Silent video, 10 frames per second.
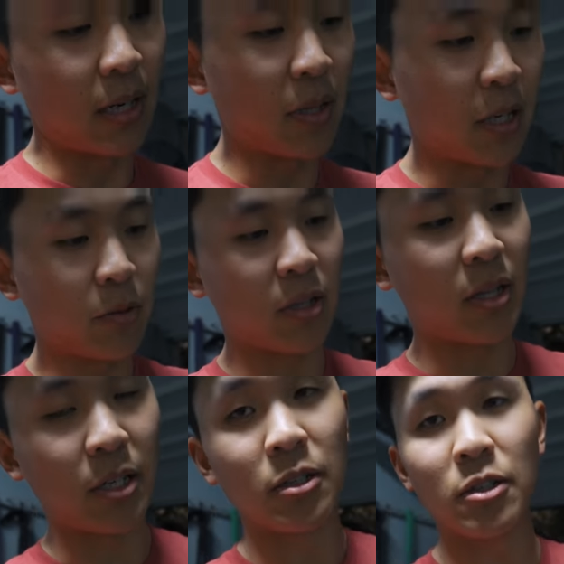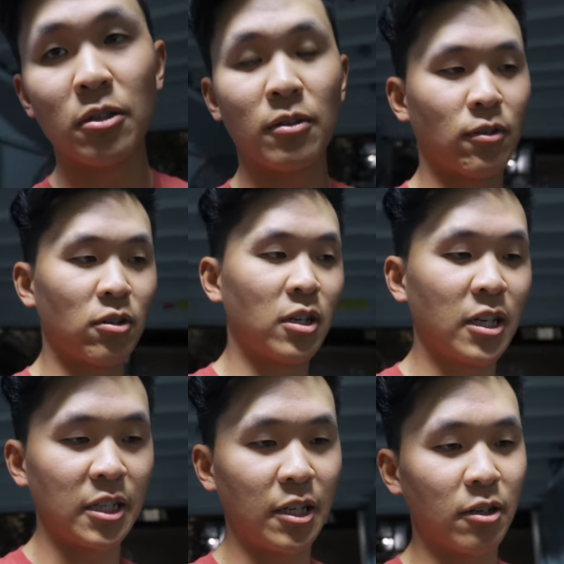that I played with at OU for
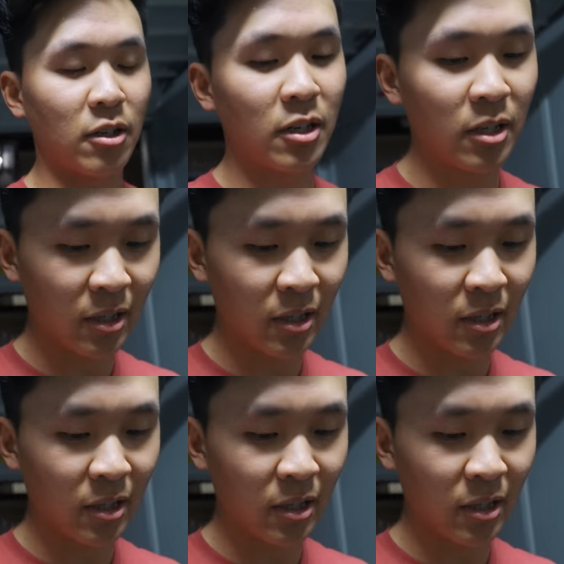a year.